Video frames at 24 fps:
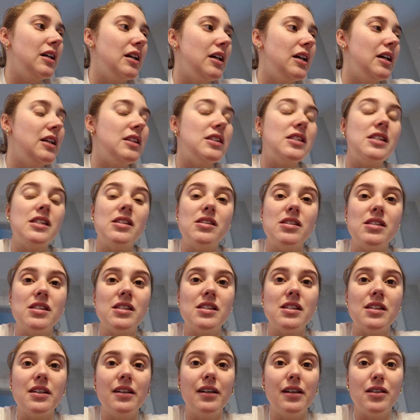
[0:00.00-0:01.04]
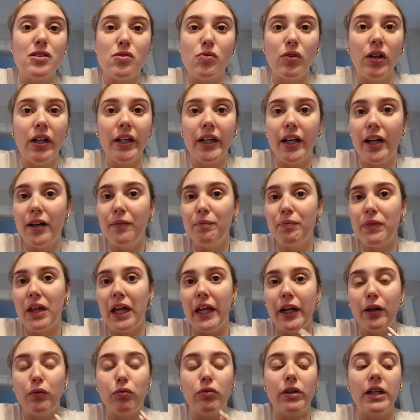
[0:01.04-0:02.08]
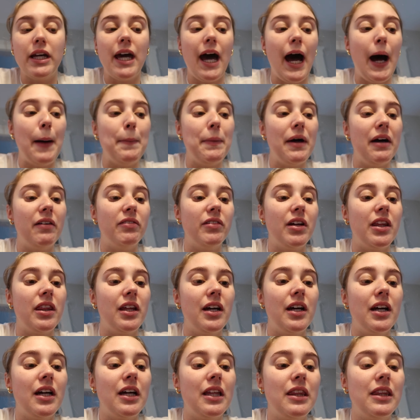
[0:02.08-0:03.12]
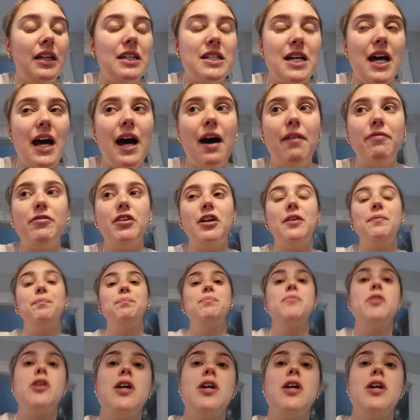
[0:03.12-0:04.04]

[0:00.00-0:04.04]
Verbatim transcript: It's really good. They like recap everything the day after.